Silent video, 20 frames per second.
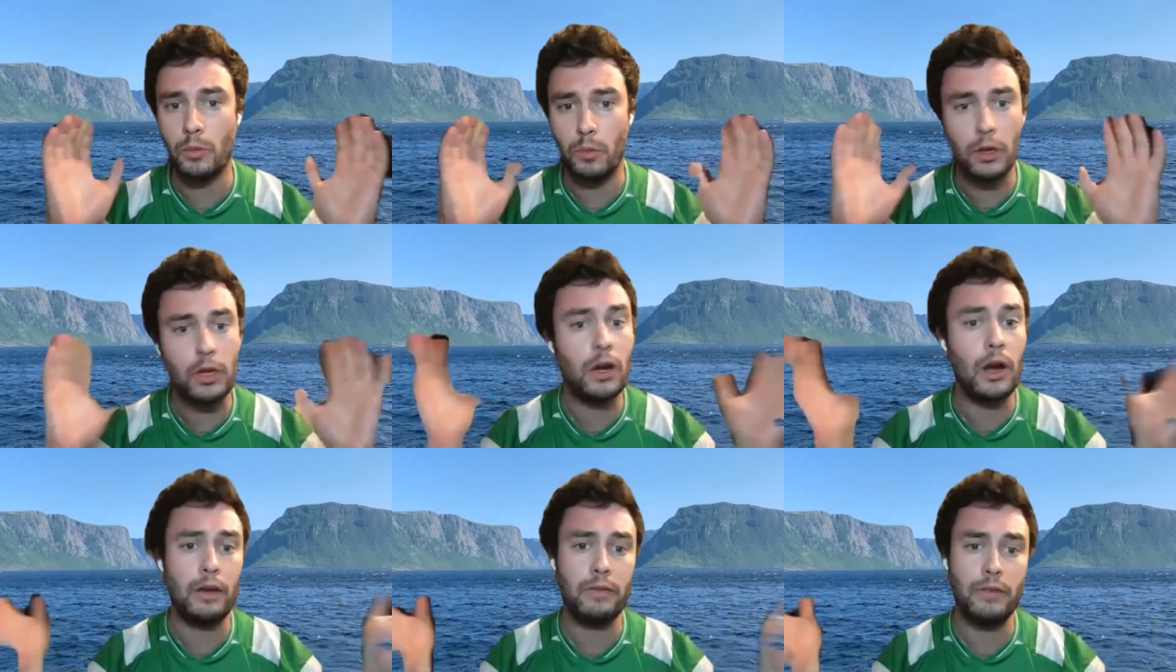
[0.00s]

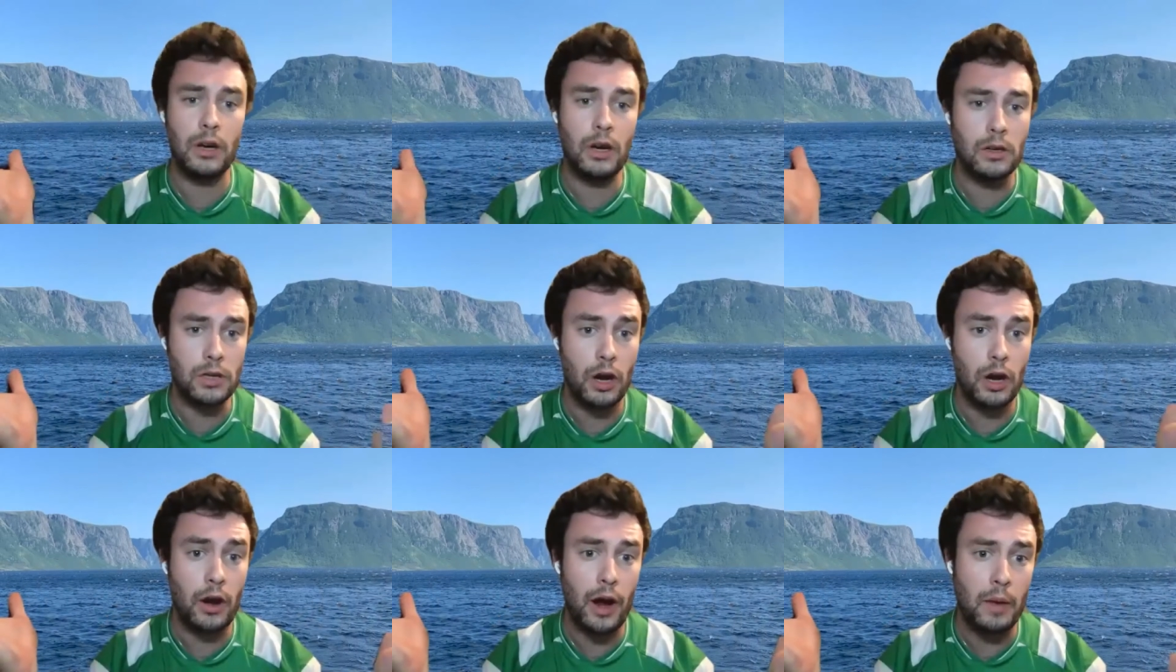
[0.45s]
We could have an
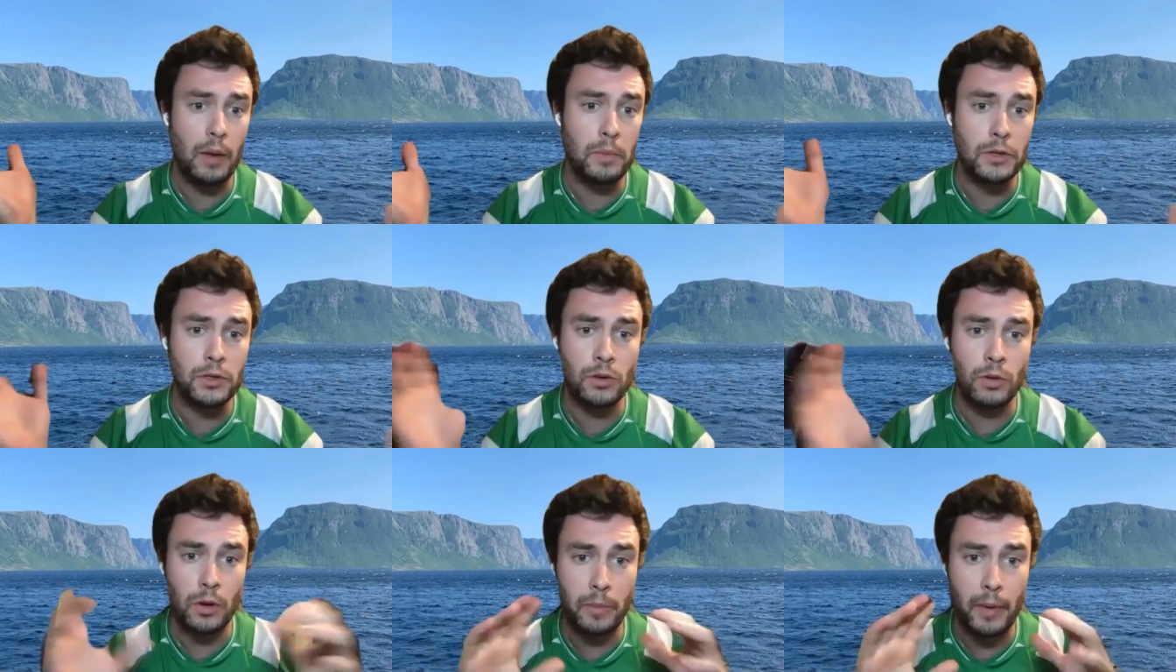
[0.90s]
entire
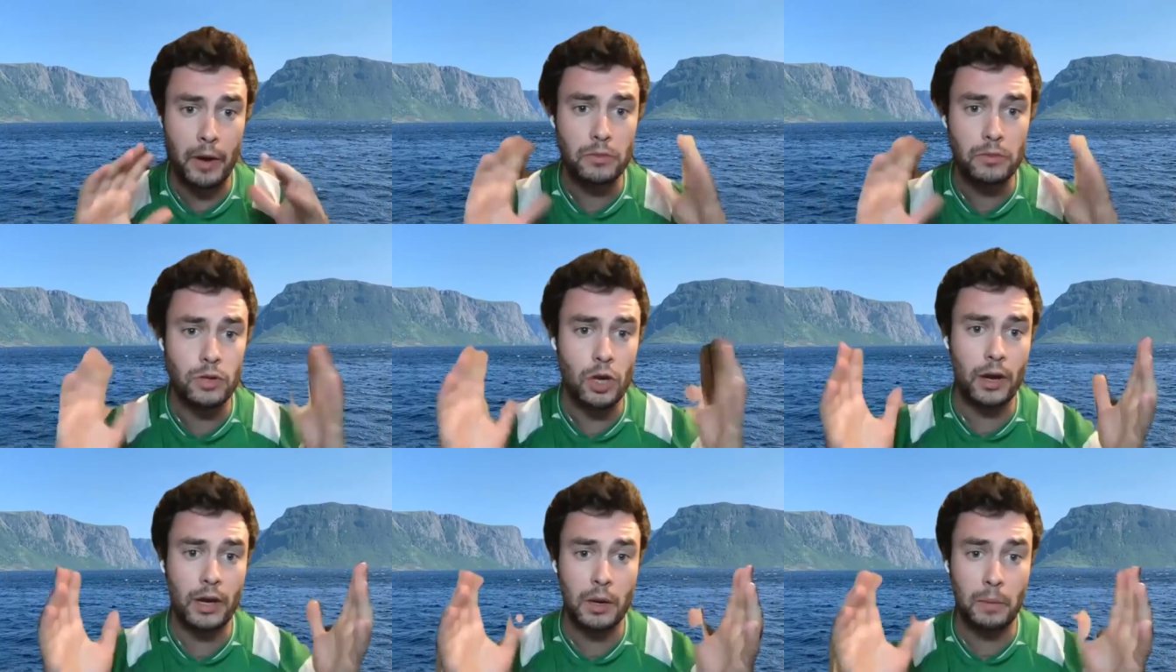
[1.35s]
episode about
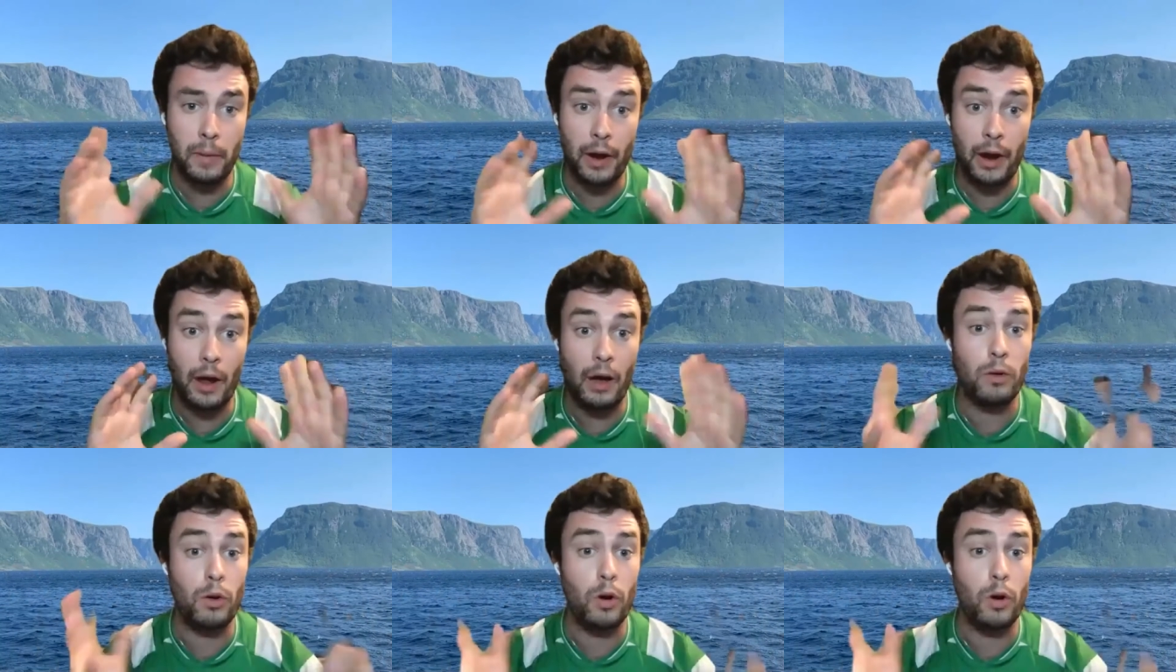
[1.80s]
talking about how